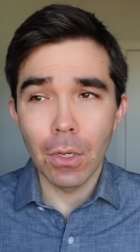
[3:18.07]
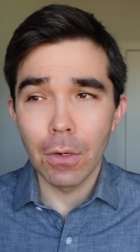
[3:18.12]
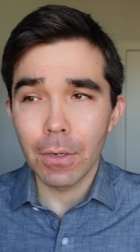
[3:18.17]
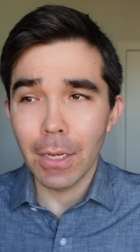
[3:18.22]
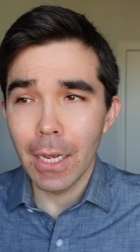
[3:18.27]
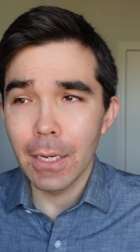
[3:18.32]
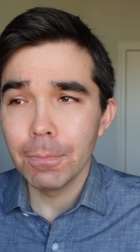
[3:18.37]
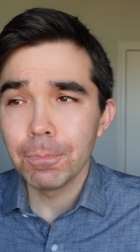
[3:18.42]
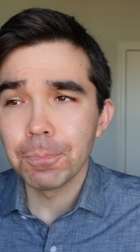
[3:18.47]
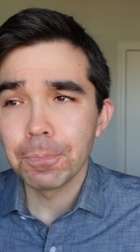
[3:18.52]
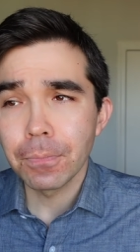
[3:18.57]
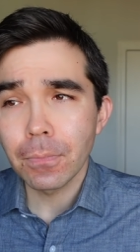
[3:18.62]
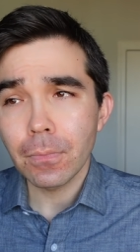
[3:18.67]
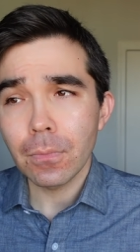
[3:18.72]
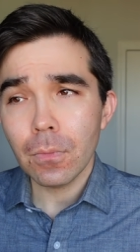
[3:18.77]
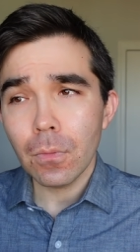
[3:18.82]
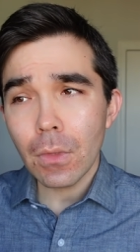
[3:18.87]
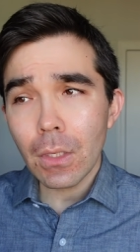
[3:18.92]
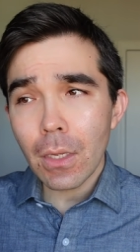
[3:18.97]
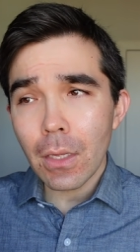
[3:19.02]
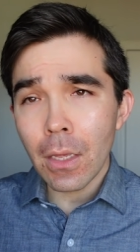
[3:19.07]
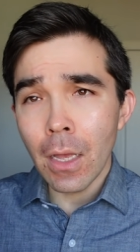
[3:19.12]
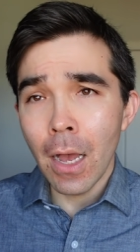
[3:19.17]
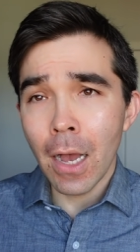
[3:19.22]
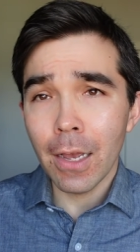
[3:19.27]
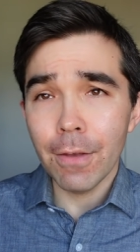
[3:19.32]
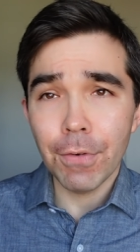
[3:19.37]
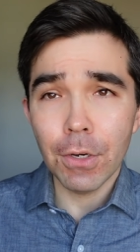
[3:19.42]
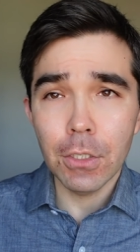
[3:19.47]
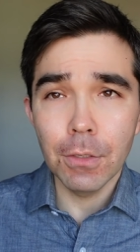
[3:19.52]
Okay
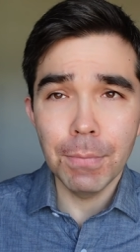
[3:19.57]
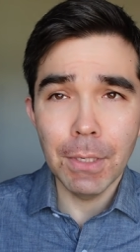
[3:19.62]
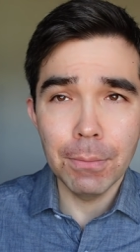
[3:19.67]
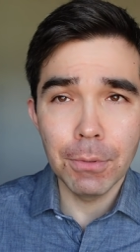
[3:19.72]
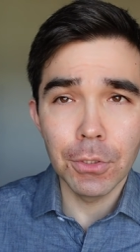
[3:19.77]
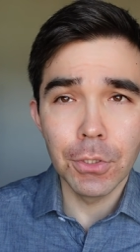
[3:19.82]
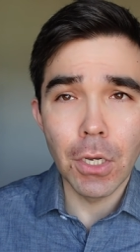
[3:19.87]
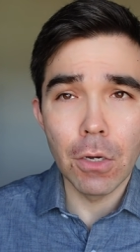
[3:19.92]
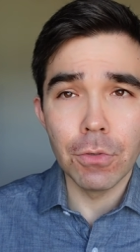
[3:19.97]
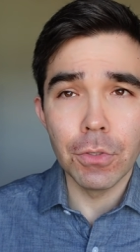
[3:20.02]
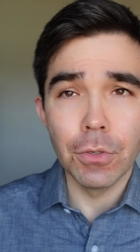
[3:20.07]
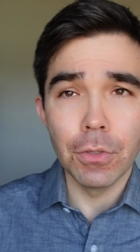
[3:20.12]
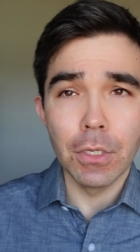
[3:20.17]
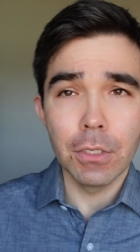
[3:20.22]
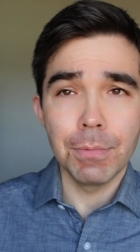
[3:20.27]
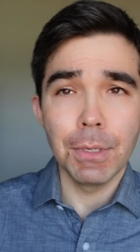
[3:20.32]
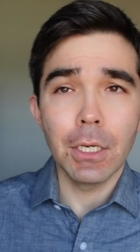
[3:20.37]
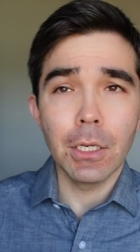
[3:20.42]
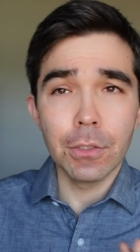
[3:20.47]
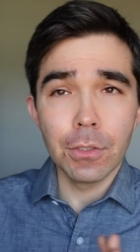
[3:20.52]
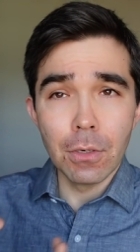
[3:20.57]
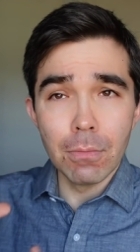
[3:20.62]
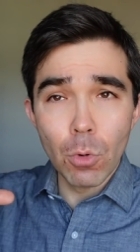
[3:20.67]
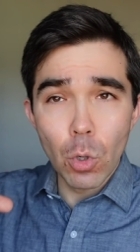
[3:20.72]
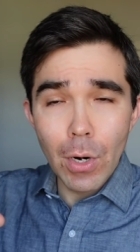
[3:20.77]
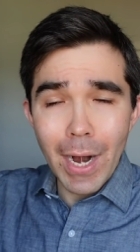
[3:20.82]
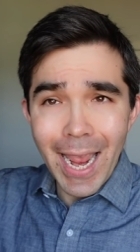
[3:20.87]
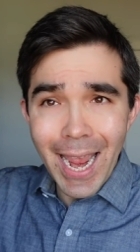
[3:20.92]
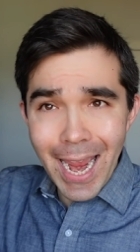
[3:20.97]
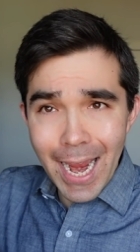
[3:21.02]
high value people don't do this because they're
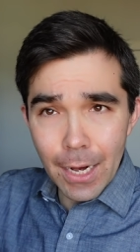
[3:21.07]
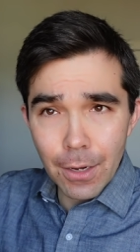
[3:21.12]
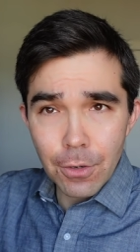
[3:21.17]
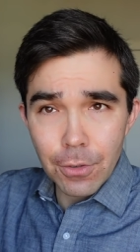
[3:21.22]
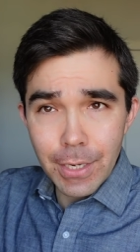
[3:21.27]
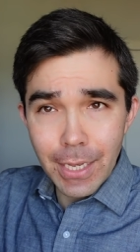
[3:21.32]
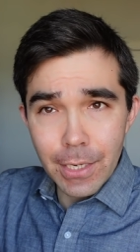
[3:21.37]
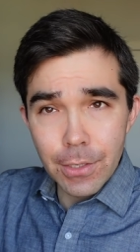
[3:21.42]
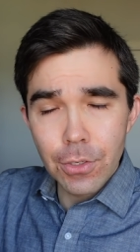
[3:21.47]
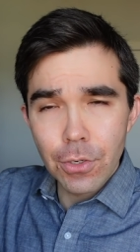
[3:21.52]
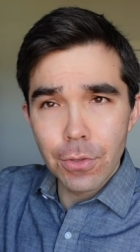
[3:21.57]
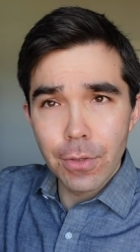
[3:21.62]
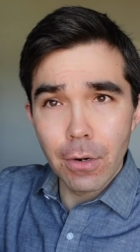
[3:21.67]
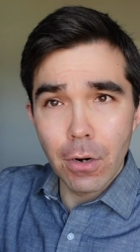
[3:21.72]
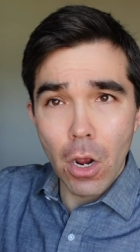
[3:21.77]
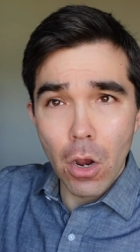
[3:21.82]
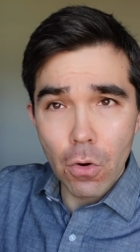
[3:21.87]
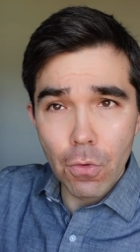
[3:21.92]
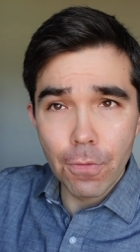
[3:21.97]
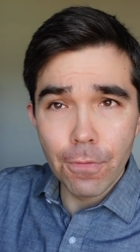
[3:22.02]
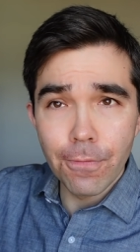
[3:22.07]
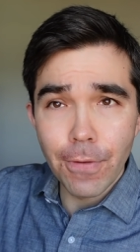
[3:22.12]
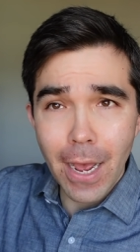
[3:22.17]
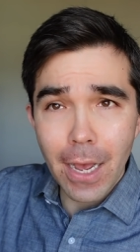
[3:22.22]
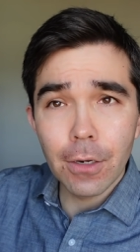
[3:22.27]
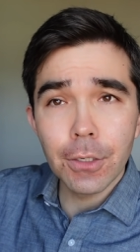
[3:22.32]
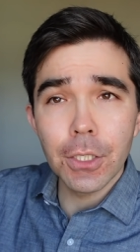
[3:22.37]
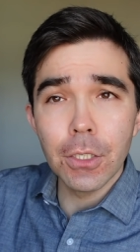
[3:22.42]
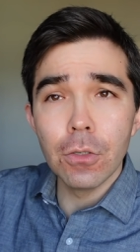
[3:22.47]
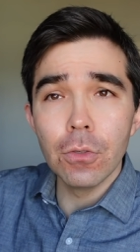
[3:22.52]
more anchored into their own
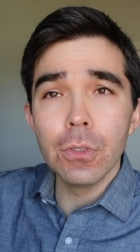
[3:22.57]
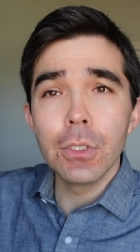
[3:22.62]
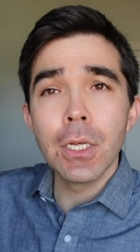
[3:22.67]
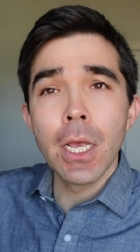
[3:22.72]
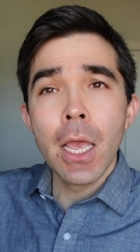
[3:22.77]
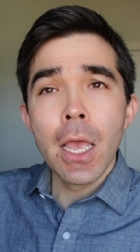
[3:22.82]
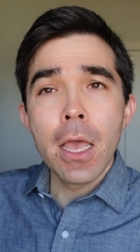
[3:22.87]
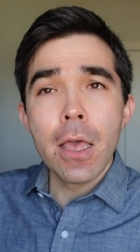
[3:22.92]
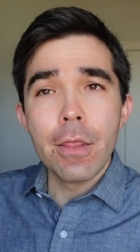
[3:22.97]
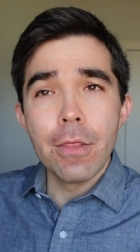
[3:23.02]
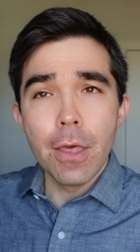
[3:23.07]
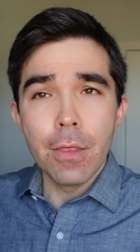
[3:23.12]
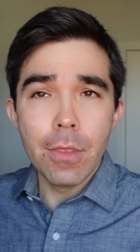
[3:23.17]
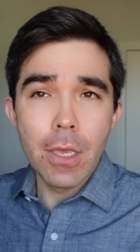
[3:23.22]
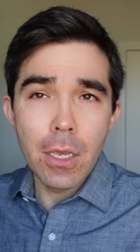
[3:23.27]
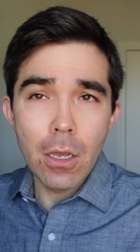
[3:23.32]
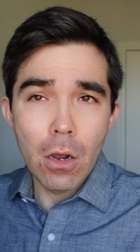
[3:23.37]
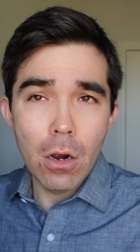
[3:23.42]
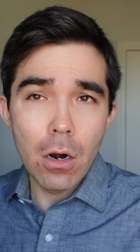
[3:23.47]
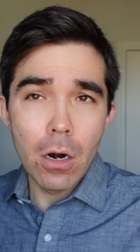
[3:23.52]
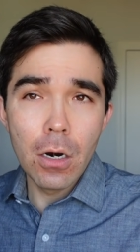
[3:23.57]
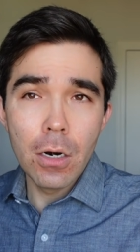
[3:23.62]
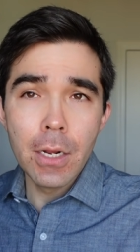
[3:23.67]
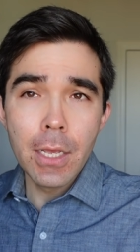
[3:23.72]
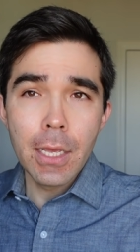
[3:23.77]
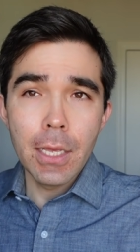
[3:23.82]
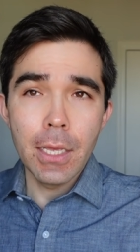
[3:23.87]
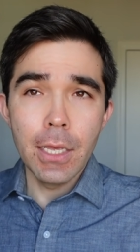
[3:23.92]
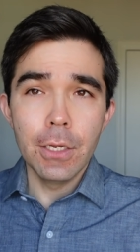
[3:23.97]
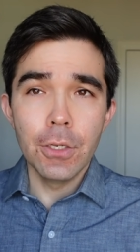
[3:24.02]
values than they are
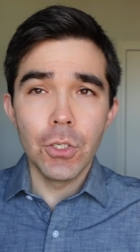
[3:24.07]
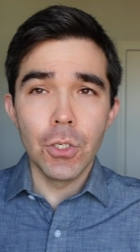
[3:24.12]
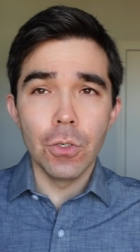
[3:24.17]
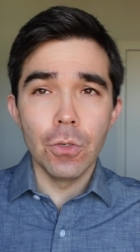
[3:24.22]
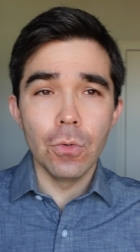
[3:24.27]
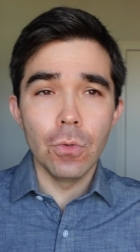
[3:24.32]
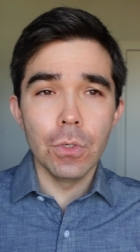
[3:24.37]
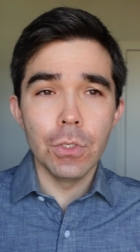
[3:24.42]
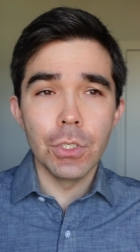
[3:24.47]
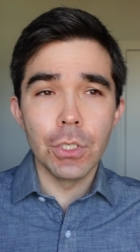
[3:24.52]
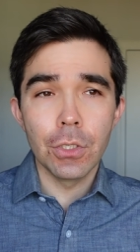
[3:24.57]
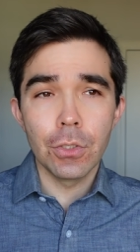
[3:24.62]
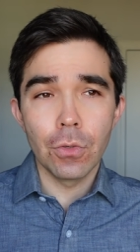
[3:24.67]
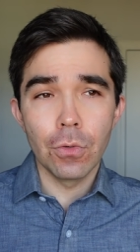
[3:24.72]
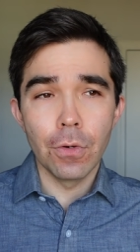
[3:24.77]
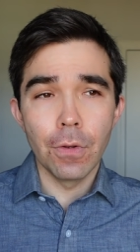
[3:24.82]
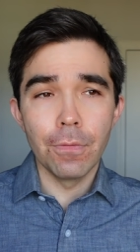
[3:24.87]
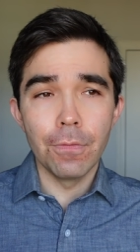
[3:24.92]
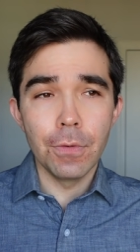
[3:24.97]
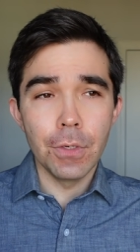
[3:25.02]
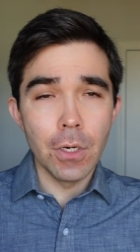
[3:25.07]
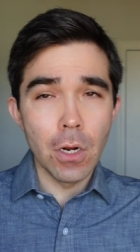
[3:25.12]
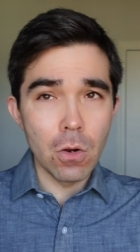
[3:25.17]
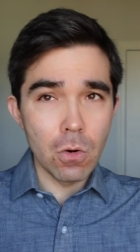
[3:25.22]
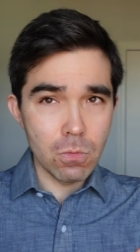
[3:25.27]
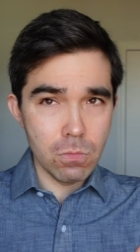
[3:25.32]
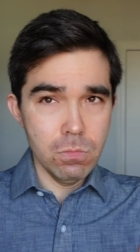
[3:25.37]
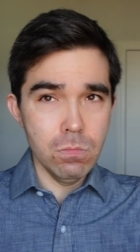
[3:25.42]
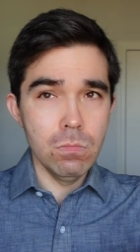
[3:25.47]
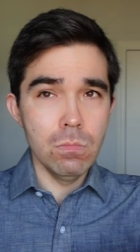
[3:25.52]
into just sort of, you
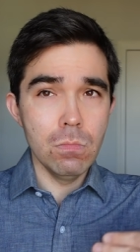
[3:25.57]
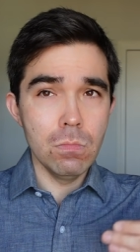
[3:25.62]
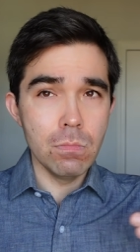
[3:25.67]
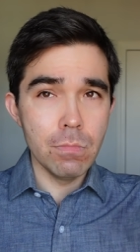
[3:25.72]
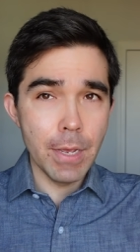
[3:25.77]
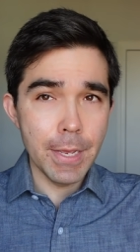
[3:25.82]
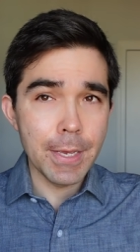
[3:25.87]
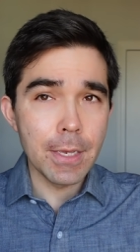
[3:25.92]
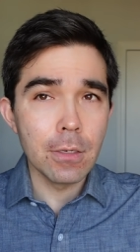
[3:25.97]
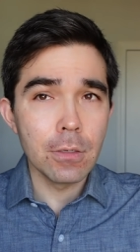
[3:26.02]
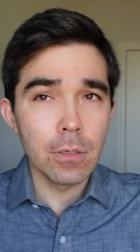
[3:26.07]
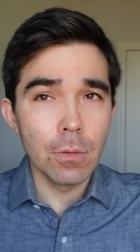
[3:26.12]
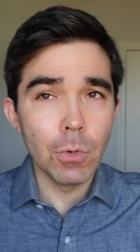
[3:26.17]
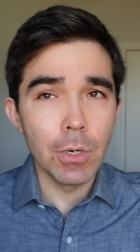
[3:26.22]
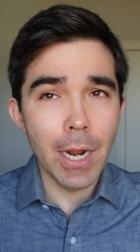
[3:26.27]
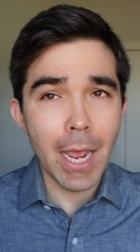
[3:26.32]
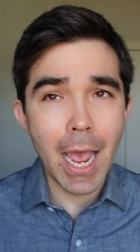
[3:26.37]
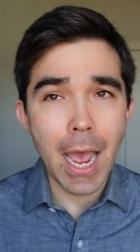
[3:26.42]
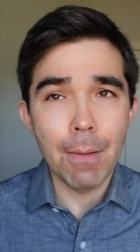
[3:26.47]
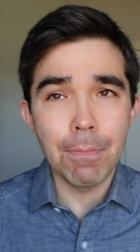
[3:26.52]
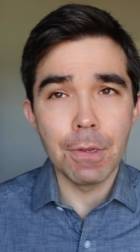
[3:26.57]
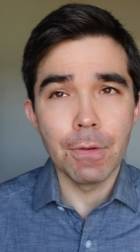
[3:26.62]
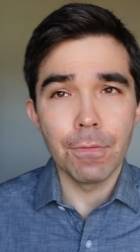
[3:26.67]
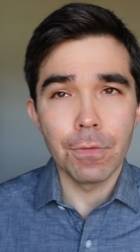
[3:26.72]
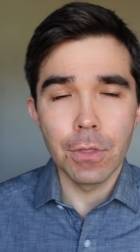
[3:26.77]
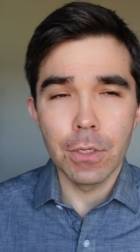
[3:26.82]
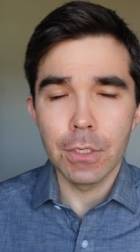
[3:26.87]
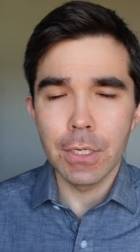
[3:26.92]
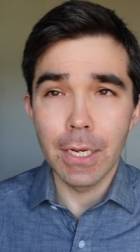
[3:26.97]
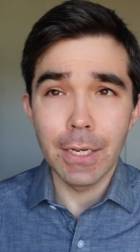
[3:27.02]
know, making someone happy
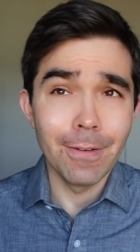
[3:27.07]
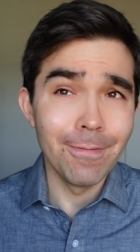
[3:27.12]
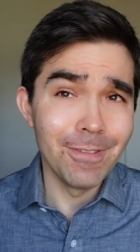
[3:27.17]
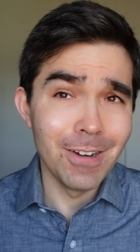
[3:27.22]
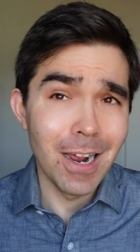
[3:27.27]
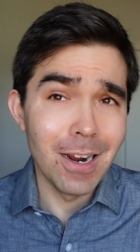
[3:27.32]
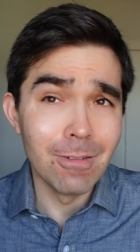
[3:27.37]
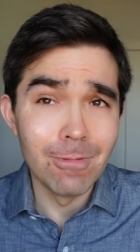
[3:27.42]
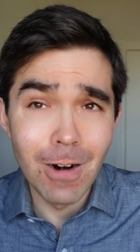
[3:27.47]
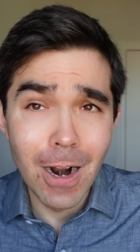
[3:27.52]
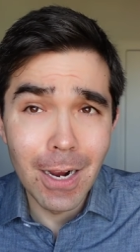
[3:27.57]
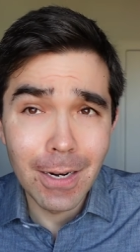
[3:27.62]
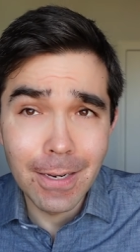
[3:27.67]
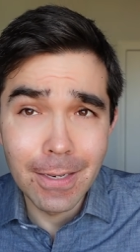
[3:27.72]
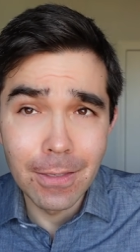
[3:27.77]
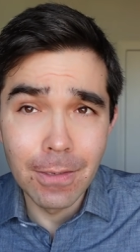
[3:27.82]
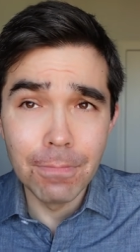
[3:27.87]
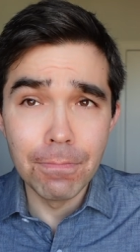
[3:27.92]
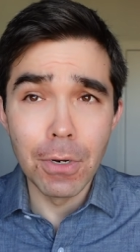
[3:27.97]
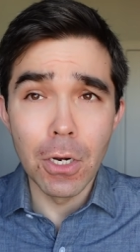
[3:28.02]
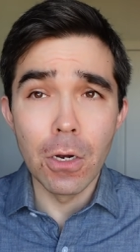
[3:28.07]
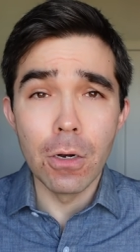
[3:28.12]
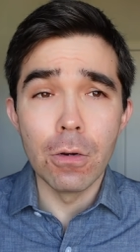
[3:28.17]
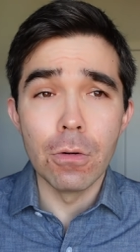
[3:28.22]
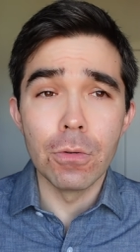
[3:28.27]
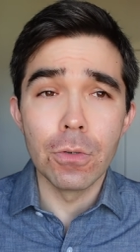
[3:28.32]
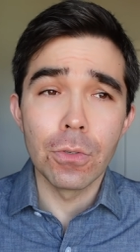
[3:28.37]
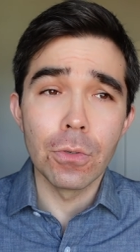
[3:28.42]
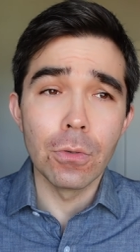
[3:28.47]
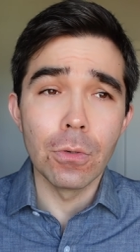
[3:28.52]
for the sake of not rocking the
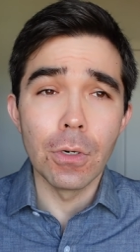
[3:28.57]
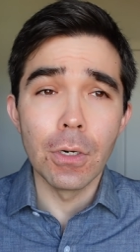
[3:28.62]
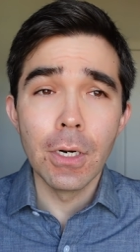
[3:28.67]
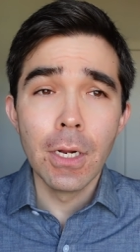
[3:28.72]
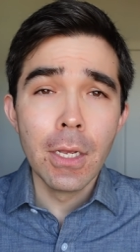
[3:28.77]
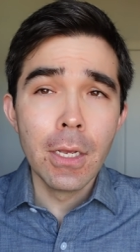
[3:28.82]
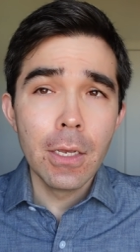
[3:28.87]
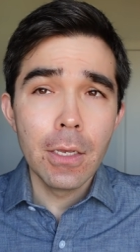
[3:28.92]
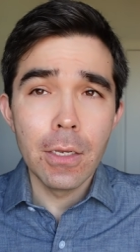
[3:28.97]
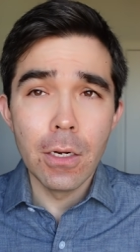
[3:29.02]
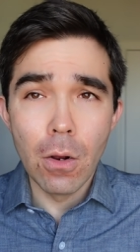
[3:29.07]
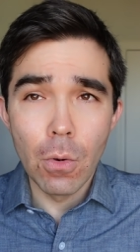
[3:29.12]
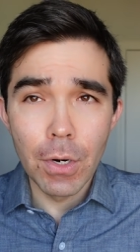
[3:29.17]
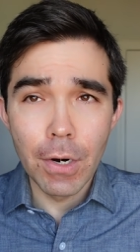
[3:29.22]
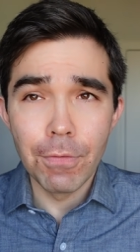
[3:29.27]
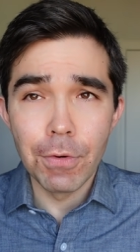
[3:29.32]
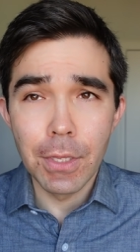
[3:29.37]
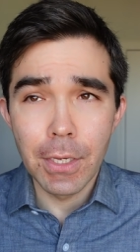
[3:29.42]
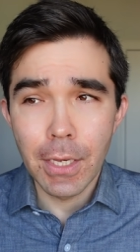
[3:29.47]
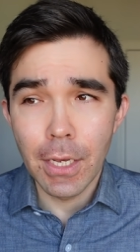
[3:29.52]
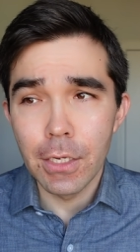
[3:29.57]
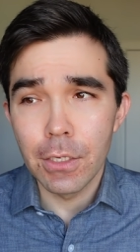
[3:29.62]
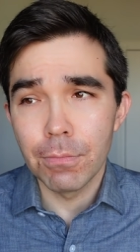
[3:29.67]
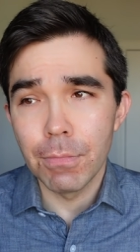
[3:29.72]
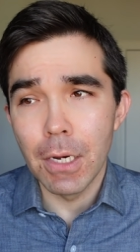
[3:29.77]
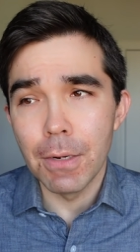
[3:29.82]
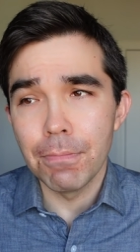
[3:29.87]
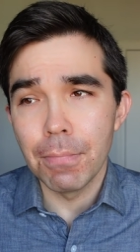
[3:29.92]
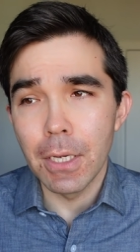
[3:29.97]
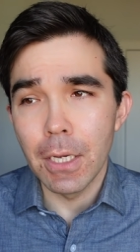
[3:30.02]
boat or you know whatever the case
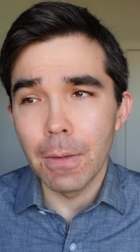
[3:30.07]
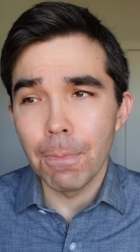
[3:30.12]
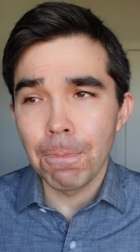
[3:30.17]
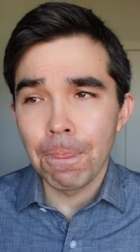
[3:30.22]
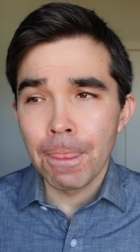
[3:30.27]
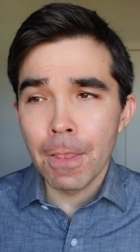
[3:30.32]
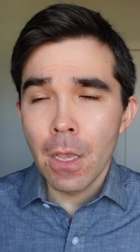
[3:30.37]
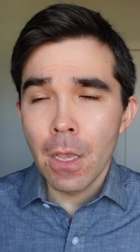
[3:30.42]
might be